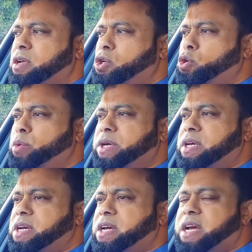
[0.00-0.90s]
doing
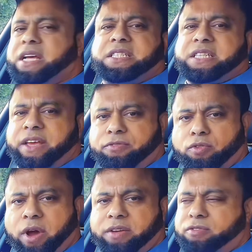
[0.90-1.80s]
a safe
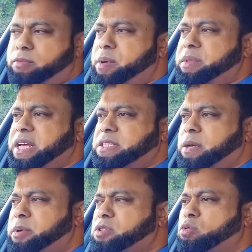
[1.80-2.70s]
drive. Remember, the
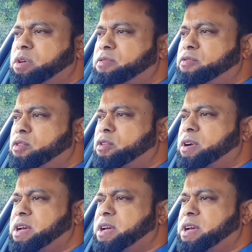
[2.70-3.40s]
examiner is looking for